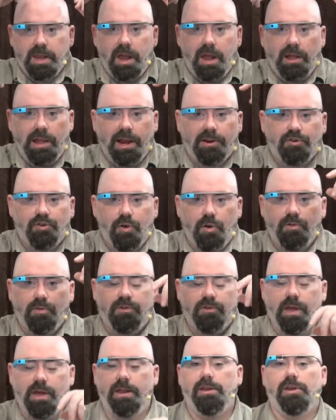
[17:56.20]

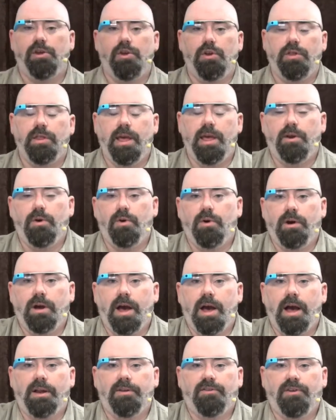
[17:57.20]
electrodes that they'd hook
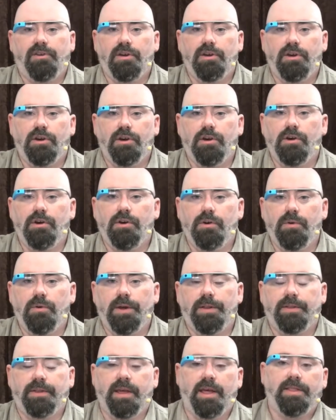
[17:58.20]
onto you,
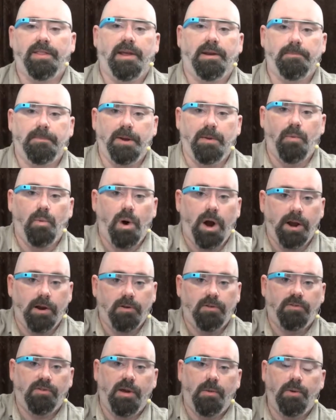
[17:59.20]
and they'd be
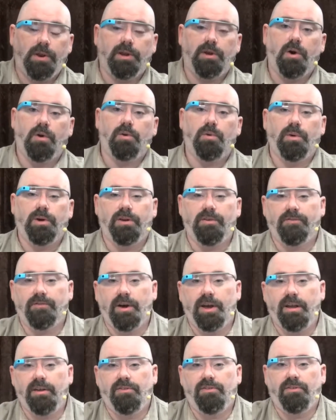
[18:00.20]
wires that would go to a
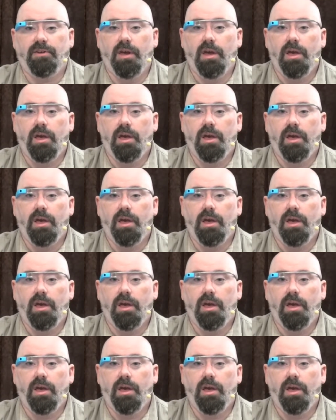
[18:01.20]
device